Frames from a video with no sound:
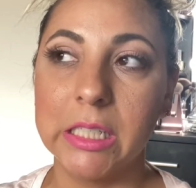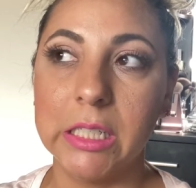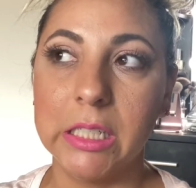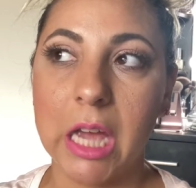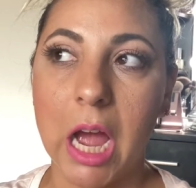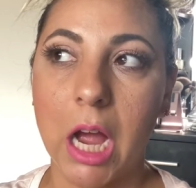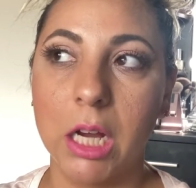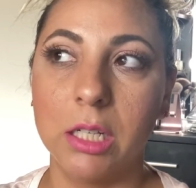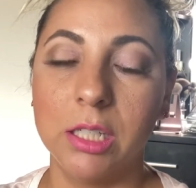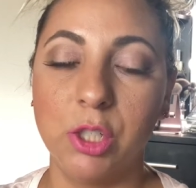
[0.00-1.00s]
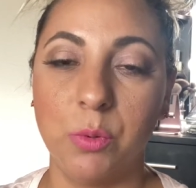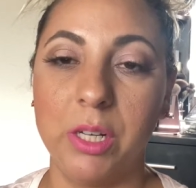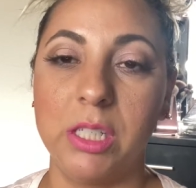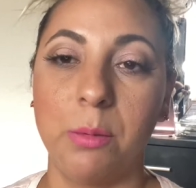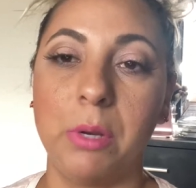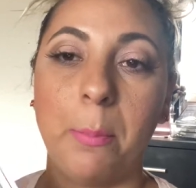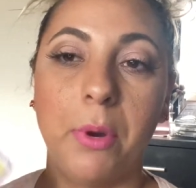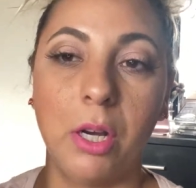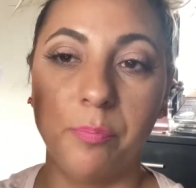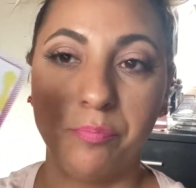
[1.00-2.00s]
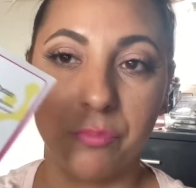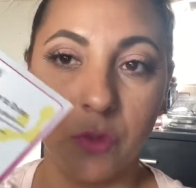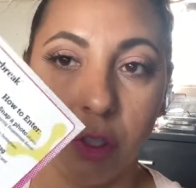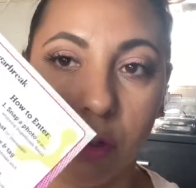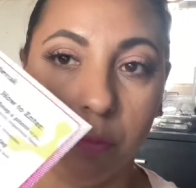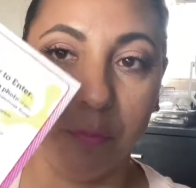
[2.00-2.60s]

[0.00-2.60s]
Yeah, it's already September, so